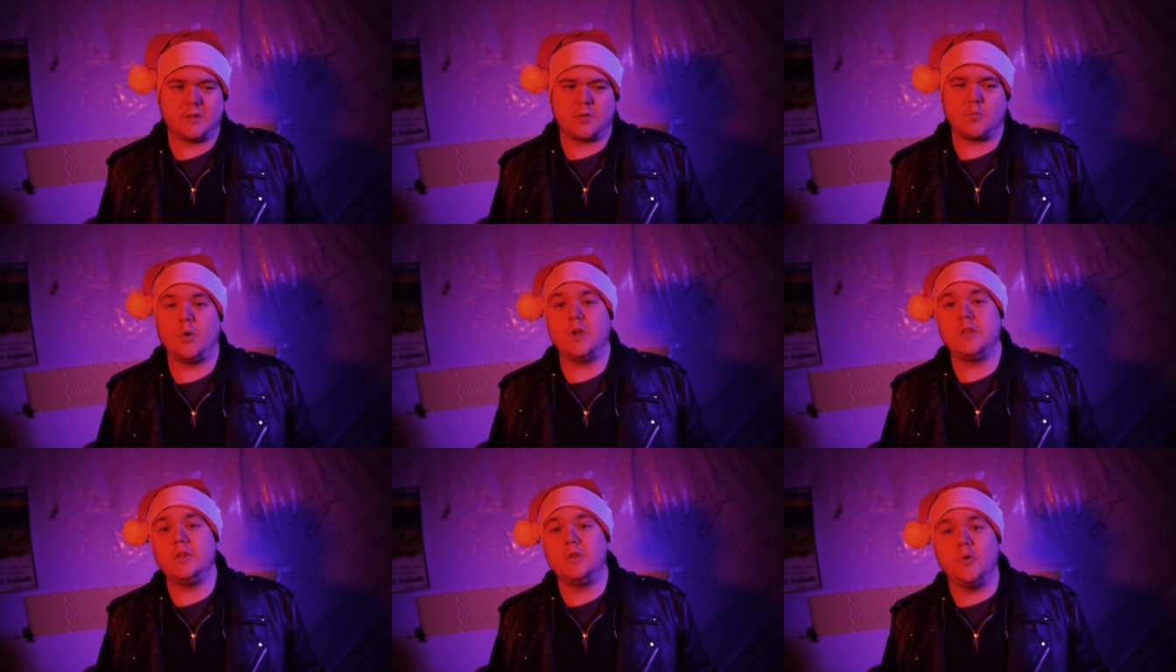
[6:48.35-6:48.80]
or
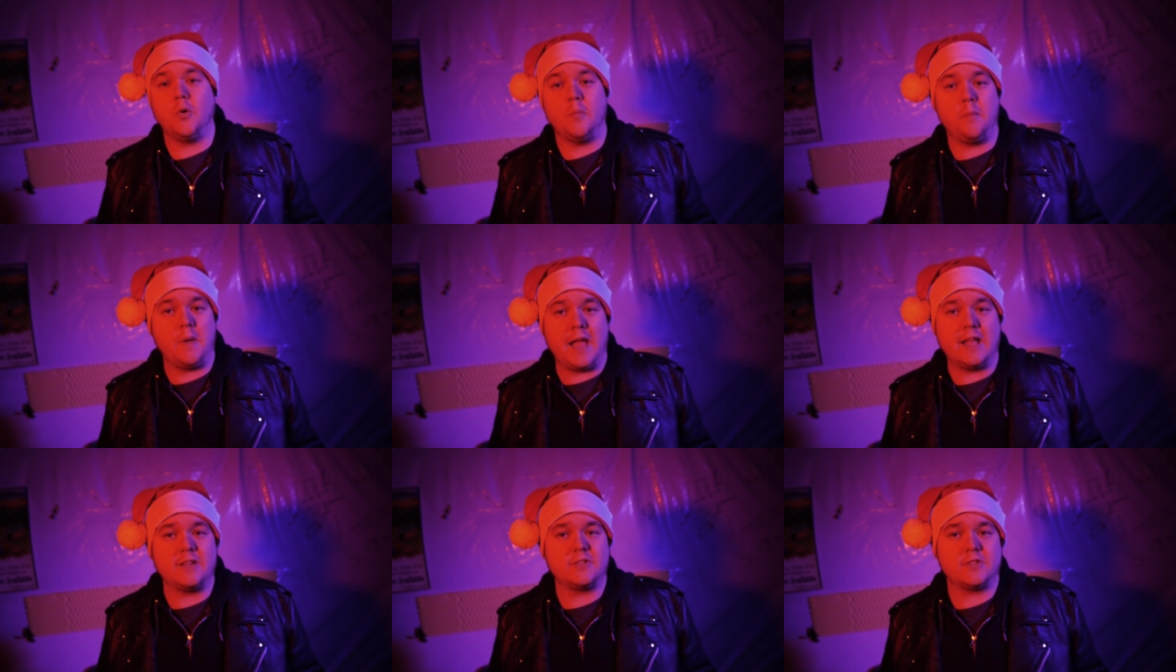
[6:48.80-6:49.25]
what you
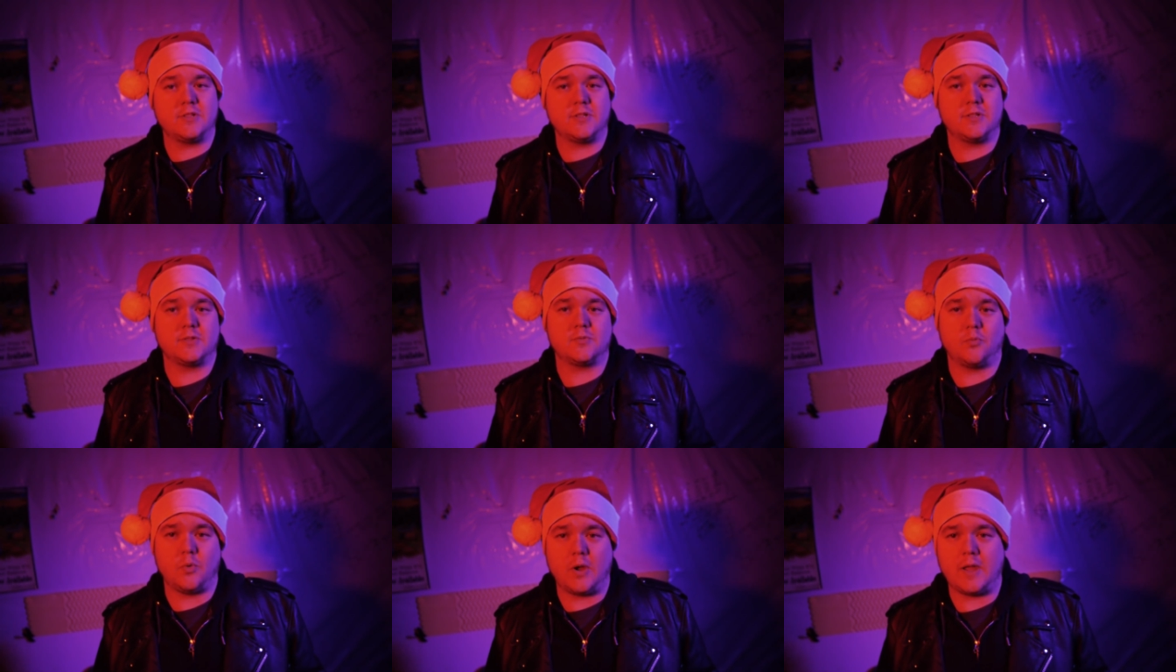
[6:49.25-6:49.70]
imagine
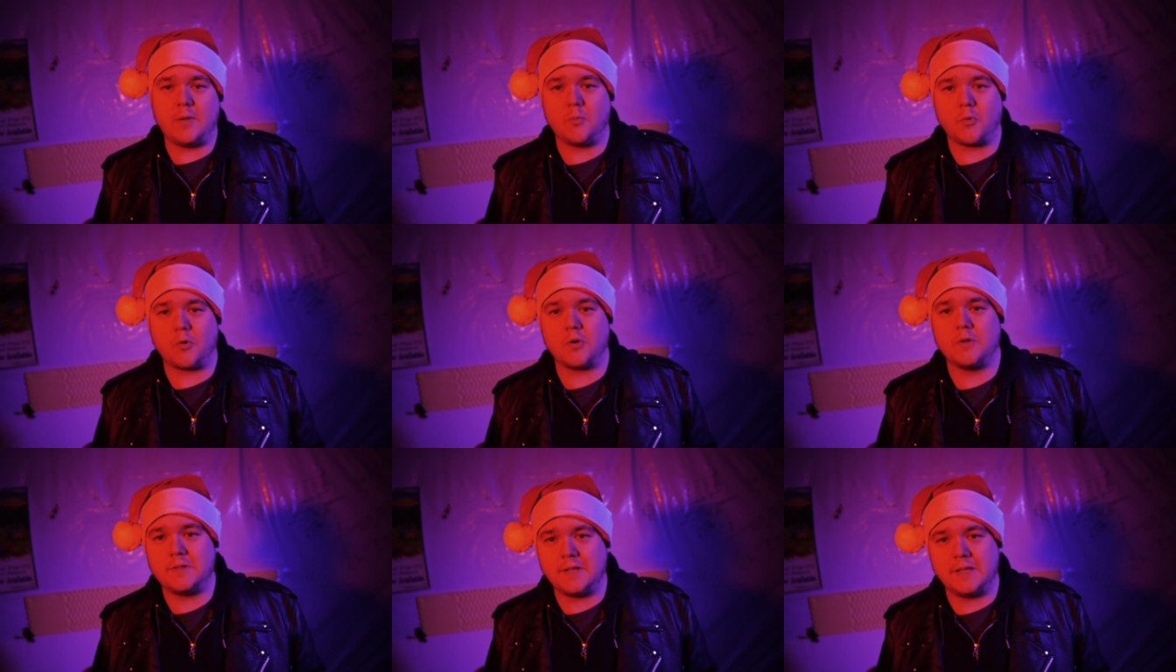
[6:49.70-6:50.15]
is way
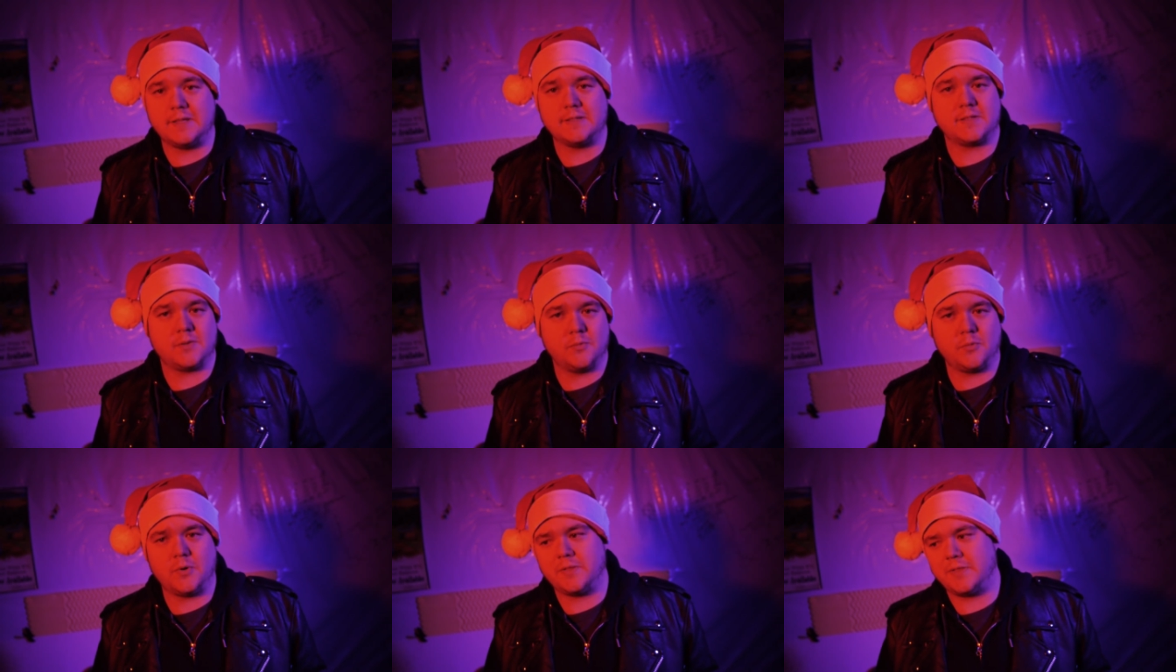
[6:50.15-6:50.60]
more
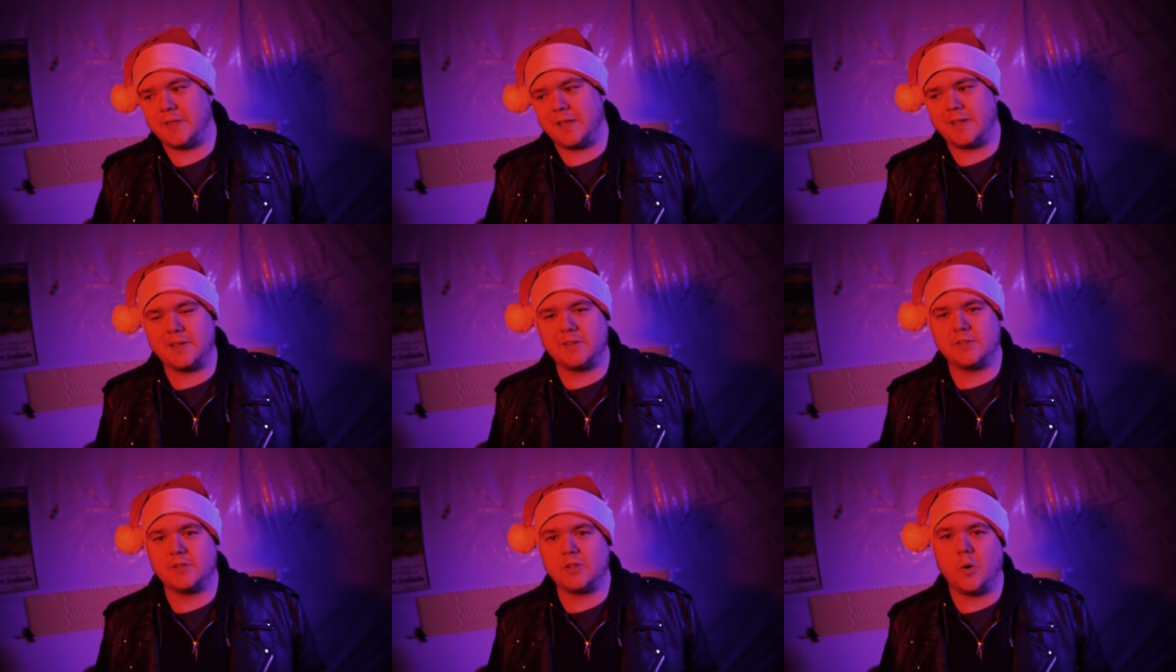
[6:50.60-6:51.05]
intense than what they
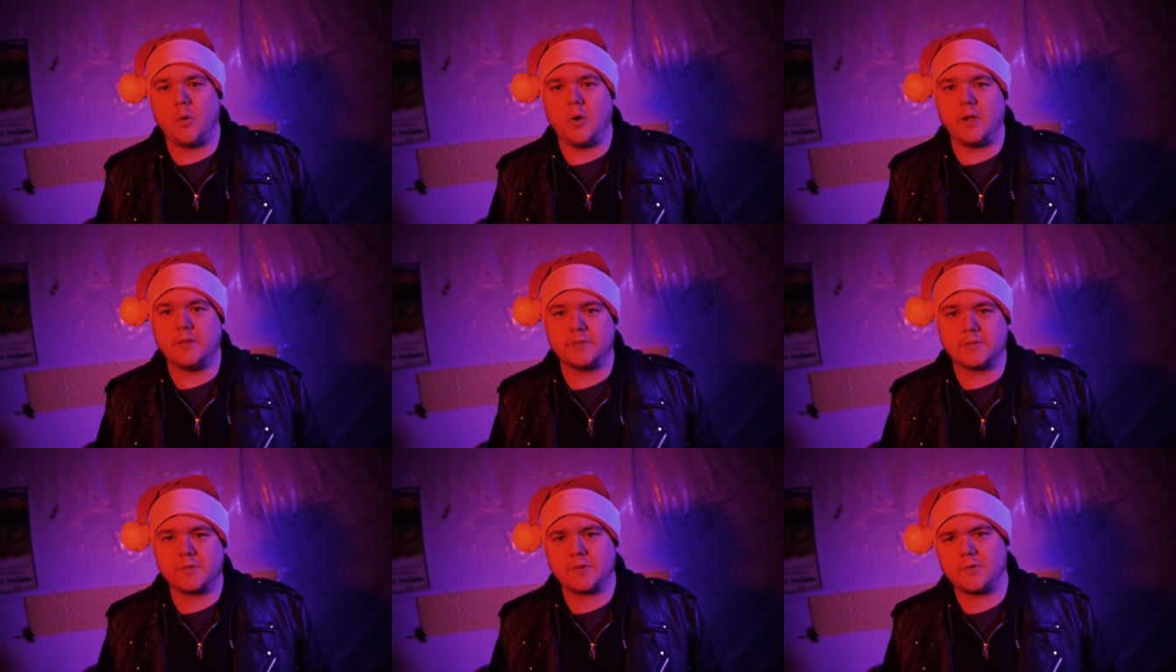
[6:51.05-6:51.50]
could show
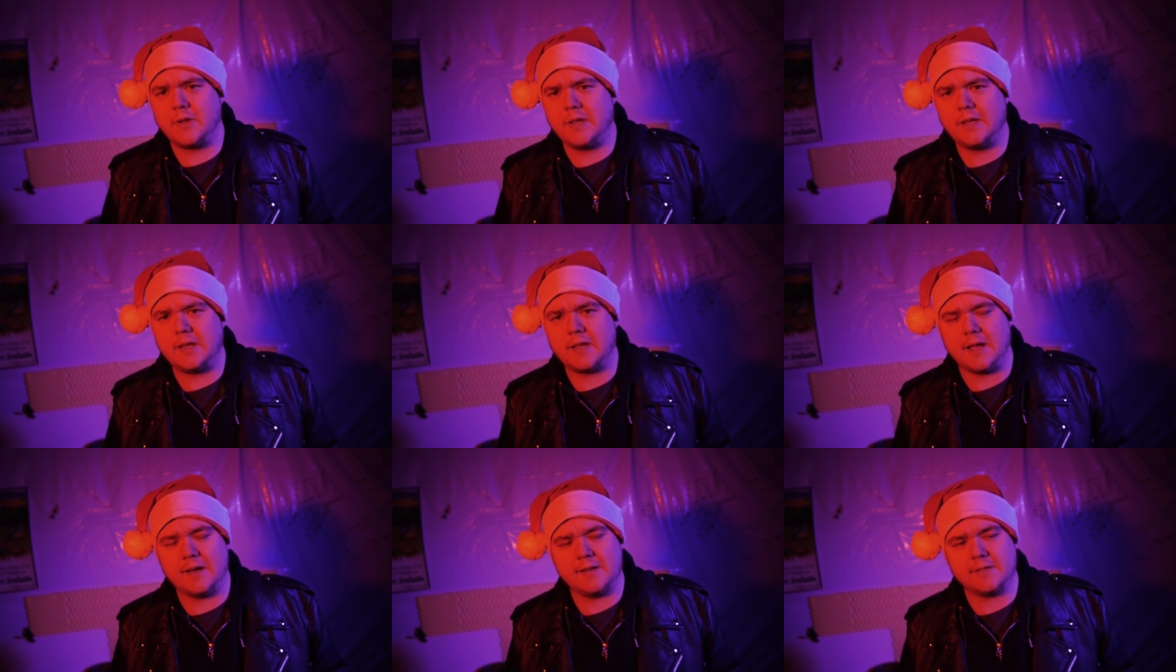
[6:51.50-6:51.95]
on
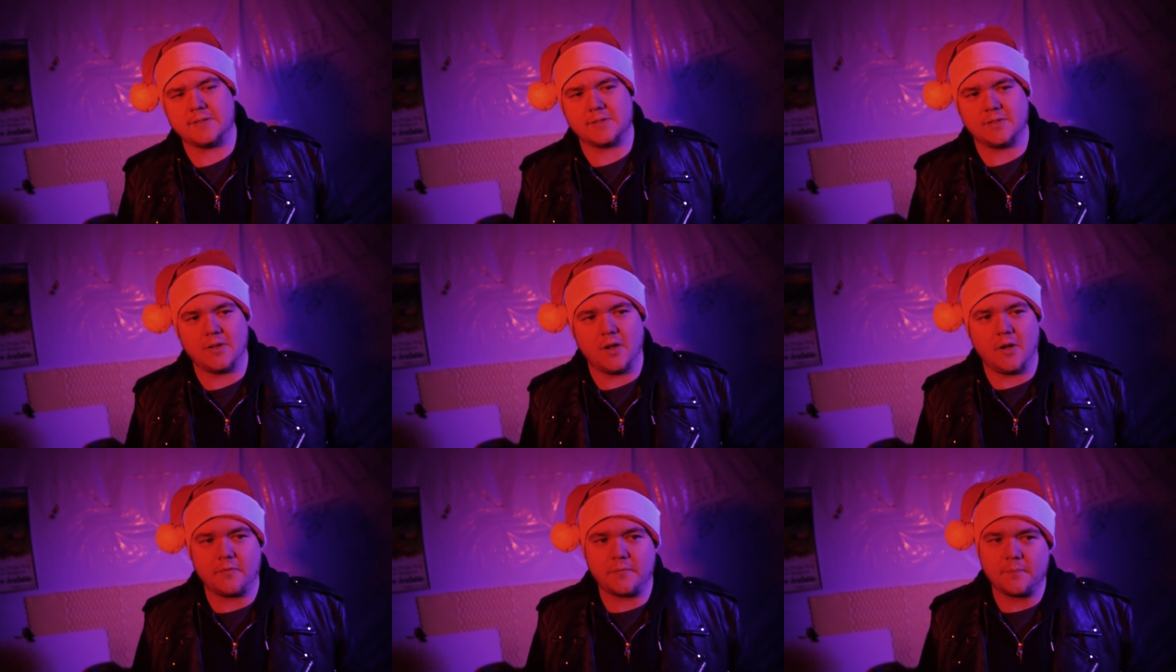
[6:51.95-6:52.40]
screen kind of
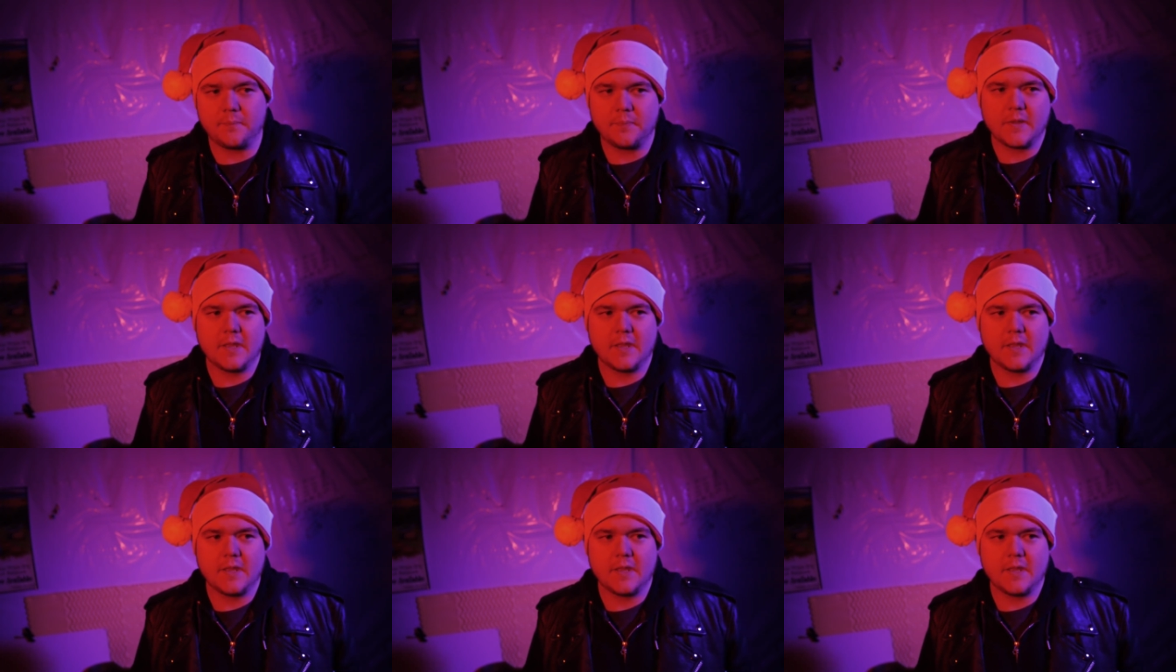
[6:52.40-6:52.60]
stuff.